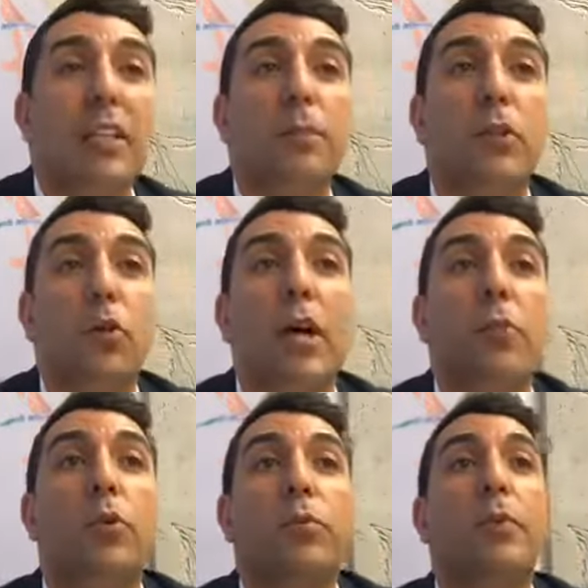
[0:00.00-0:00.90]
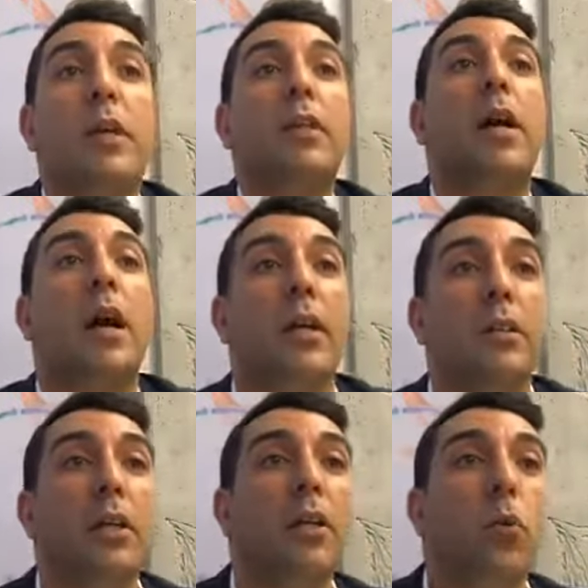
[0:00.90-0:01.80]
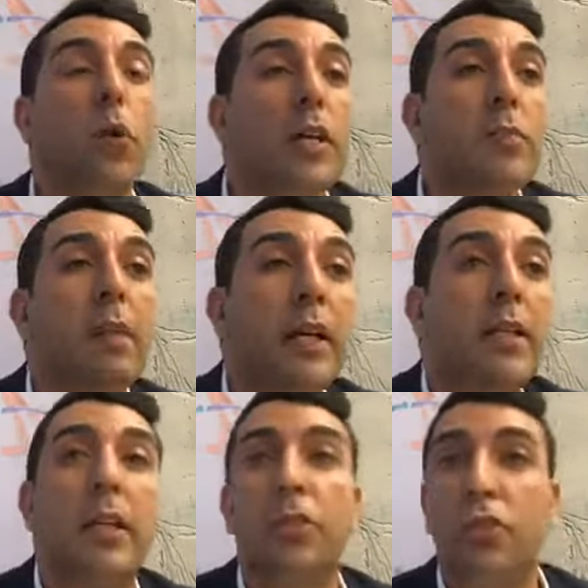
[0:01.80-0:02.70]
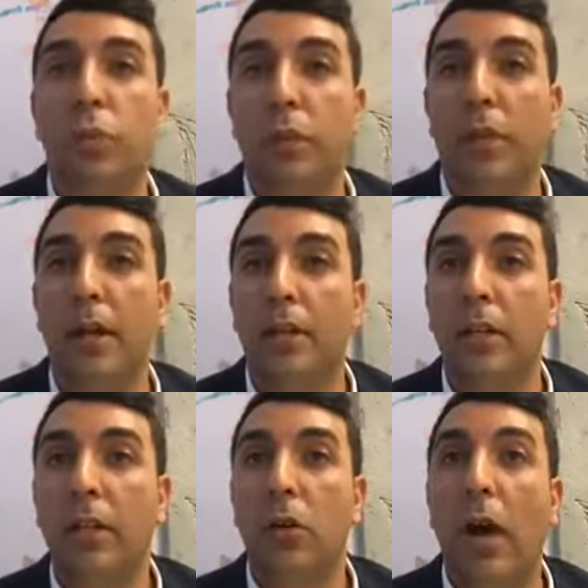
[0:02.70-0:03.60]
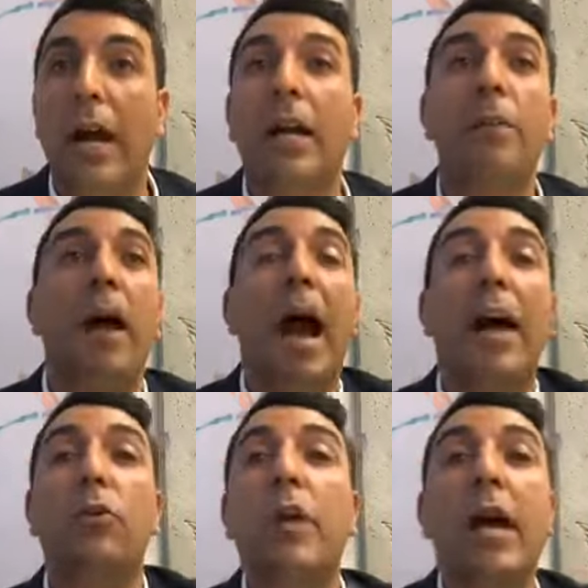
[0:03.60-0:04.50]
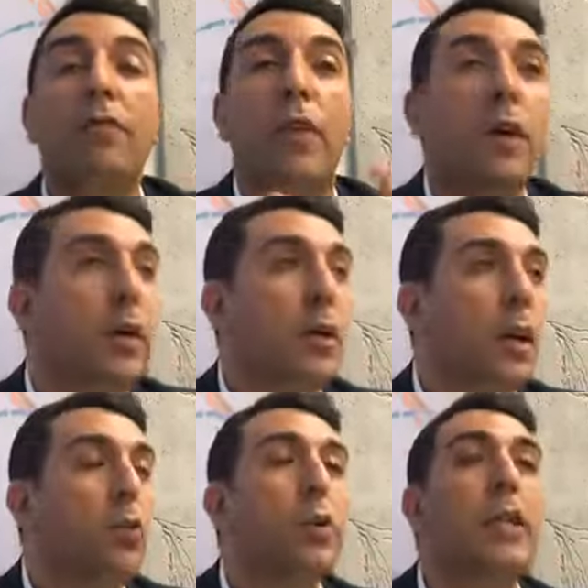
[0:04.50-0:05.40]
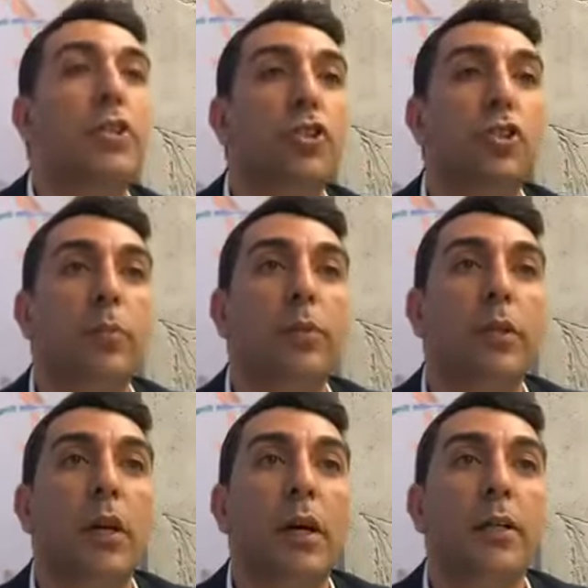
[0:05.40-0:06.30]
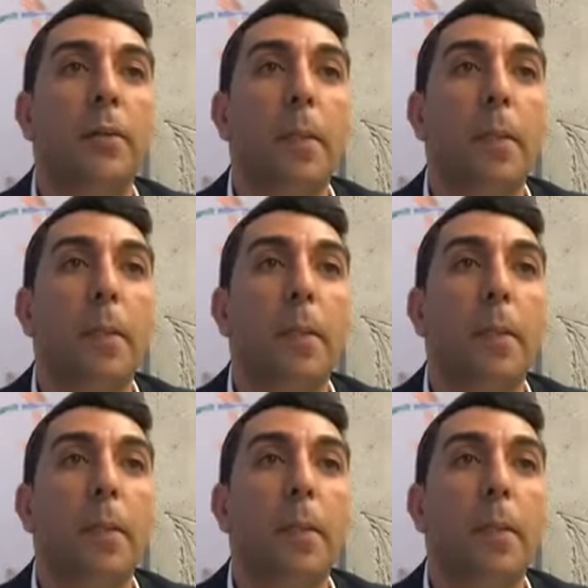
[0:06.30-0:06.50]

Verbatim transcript: Betocham with me and God? Where's my connection with God? How come I don't have a, a relationship with God?